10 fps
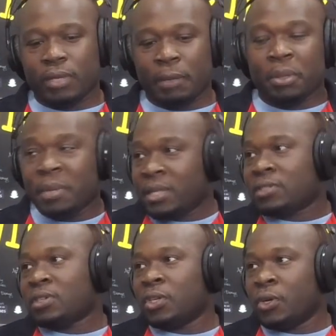Implement
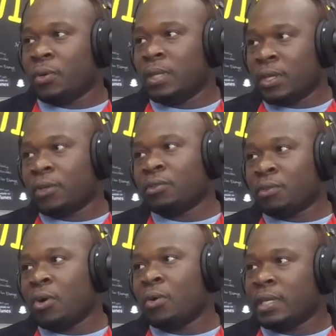this on your own, learn,
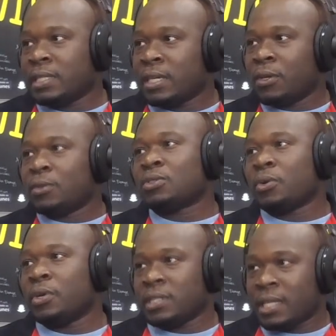grow, and tell those
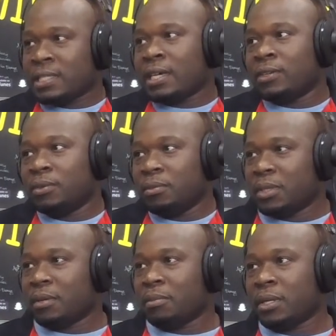stories, and that's how you
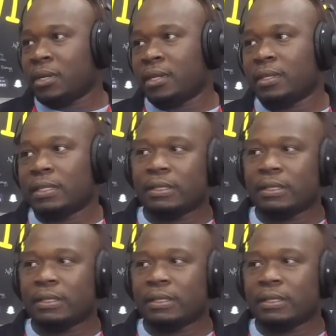become better at it.